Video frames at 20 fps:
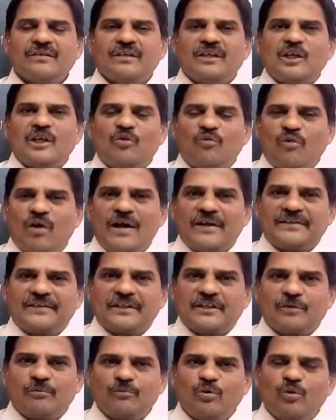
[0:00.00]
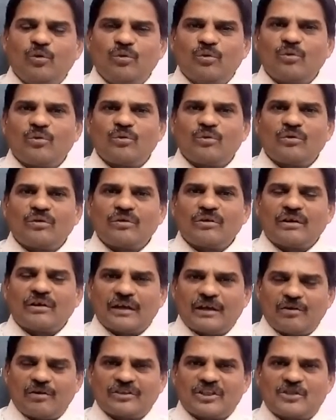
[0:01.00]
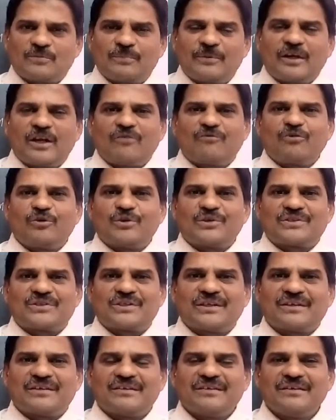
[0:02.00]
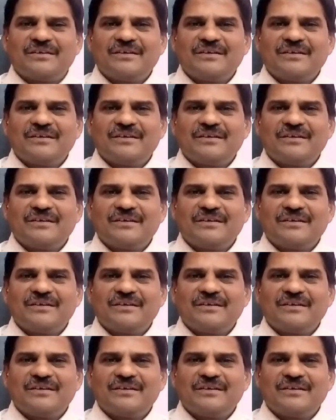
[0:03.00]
He wanted to move along the speed of USA,